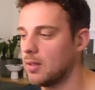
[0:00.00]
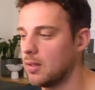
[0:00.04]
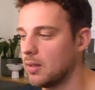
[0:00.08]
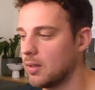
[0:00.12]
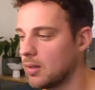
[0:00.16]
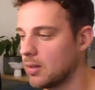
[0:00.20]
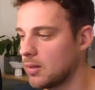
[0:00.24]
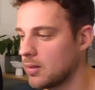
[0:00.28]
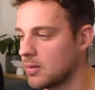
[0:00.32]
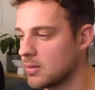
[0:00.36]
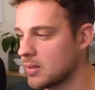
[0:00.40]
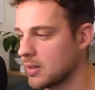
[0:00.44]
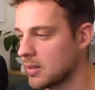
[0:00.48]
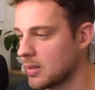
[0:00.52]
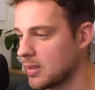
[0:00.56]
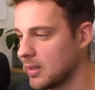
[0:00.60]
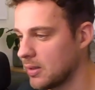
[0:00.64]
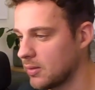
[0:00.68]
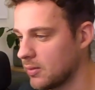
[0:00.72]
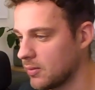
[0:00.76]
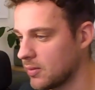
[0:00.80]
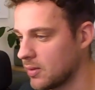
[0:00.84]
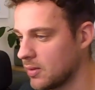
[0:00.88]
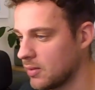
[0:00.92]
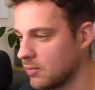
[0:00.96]
Because I
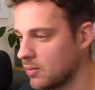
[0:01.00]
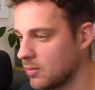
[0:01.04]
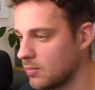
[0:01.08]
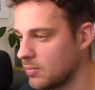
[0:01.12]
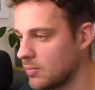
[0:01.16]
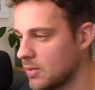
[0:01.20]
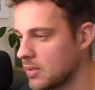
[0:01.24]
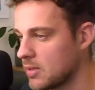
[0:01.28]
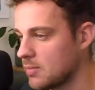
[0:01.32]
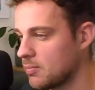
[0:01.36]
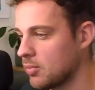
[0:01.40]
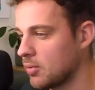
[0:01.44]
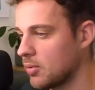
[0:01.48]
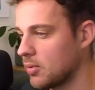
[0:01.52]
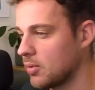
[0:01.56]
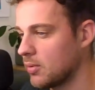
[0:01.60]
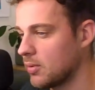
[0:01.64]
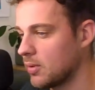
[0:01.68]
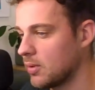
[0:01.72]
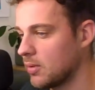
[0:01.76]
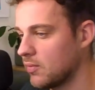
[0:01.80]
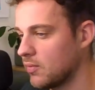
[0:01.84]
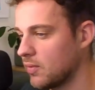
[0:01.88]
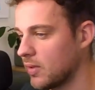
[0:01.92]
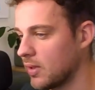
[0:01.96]
cannot give up this pawn.
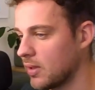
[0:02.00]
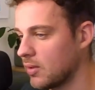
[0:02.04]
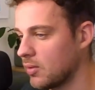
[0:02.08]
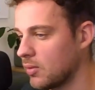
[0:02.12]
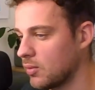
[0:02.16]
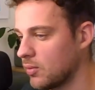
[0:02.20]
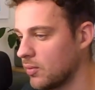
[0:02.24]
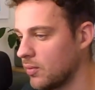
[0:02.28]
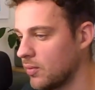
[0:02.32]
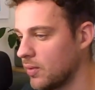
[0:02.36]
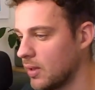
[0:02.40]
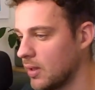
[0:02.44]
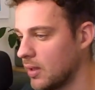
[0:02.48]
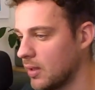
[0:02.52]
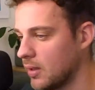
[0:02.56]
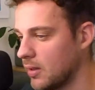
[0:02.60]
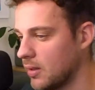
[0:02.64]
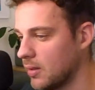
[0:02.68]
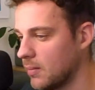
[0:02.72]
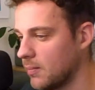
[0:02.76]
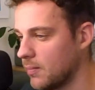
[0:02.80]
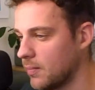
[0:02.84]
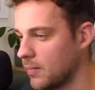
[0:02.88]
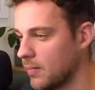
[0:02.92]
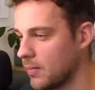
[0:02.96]
If I go
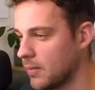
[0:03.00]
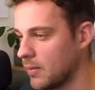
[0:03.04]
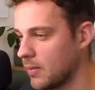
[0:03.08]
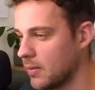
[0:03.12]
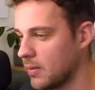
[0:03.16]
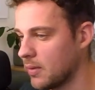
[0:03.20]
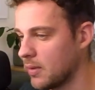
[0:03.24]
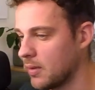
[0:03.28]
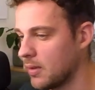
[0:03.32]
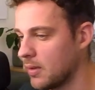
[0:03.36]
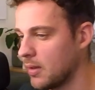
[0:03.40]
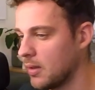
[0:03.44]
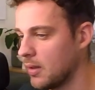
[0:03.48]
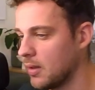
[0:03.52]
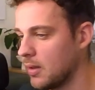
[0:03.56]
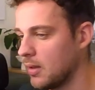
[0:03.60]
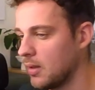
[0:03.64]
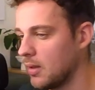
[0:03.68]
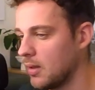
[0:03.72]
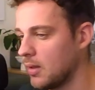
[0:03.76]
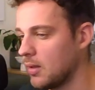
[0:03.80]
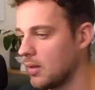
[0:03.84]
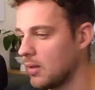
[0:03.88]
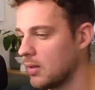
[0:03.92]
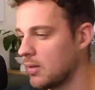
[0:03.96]
there,
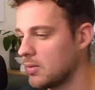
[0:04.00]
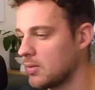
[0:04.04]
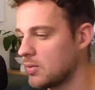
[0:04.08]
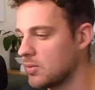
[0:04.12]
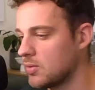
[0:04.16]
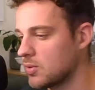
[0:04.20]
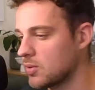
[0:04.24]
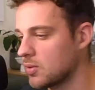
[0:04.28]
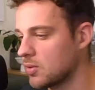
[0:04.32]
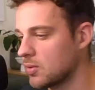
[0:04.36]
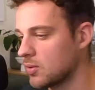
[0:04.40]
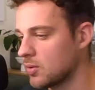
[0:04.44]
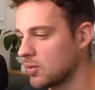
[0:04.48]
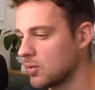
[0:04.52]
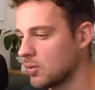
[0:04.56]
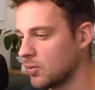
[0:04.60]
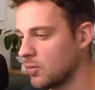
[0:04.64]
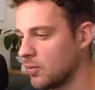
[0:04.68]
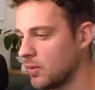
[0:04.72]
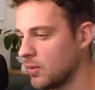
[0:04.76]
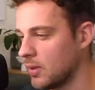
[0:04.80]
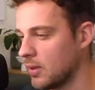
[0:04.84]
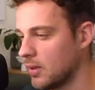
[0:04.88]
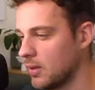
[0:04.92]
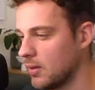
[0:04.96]
he's just gonna go
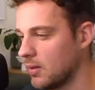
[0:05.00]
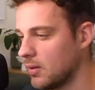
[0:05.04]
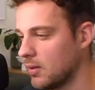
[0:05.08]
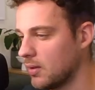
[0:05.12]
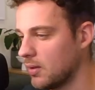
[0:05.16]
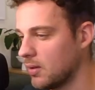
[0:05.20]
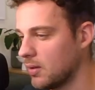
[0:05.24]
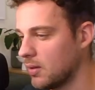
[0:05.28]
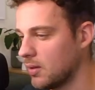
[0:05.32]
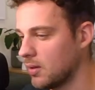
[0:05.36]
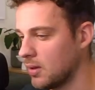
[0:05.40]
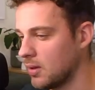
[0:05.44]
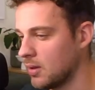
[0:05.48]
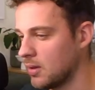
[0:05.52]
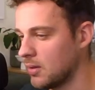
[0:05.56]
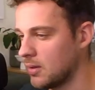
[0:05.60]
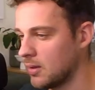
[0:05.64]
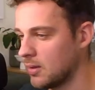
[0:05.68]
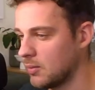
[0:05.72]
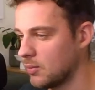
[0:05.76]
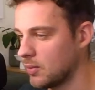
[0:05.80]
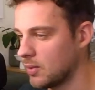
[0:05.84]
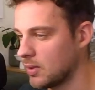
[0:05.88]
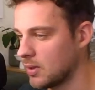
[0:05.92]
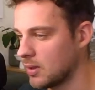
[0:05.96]
there, and
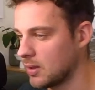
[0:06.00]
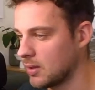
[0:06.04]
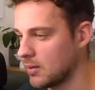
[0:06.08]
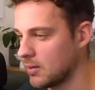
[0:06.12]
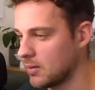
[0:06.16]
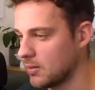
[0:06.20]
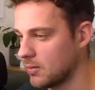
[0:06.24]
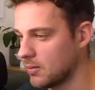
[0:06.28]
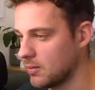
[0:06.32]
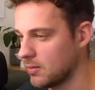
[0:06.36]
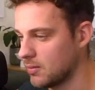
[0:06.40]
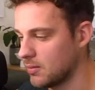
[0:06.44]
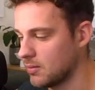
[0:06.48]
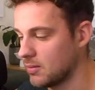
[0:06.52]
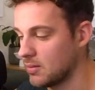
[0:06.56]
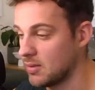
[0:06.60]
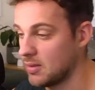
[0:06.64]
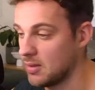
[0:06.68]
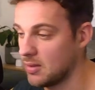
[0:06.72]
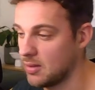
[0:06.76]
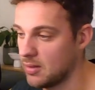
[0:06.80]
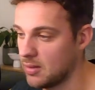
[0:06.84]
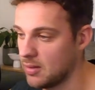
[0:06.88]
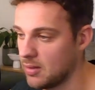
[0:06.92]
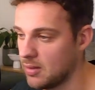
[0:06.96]
then we can
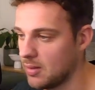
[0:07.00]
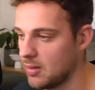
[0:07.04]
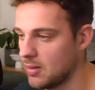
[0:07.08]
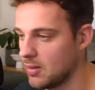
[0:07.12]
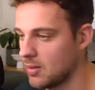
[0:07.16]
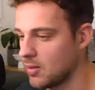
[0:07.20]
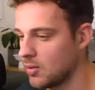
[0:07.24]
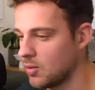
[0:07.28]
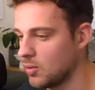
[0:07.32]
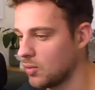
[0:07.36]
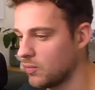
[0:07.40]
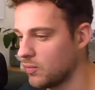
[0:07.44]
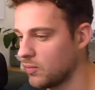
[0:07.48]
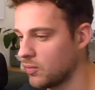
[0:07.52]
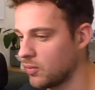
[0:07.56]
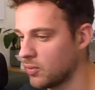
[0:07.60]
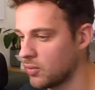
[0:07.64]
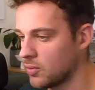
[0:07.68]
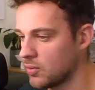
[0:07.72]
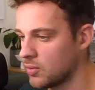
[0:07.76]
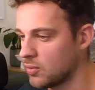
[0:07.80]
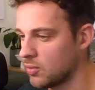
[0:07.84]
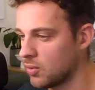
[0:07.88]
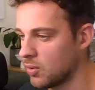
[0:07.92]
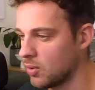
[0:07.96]
go for
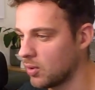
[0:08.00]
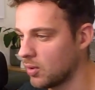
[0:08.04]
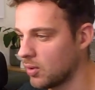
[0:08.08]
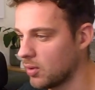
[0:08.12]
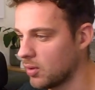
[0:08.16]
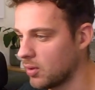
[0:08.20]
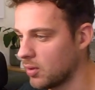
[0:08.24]
a draw.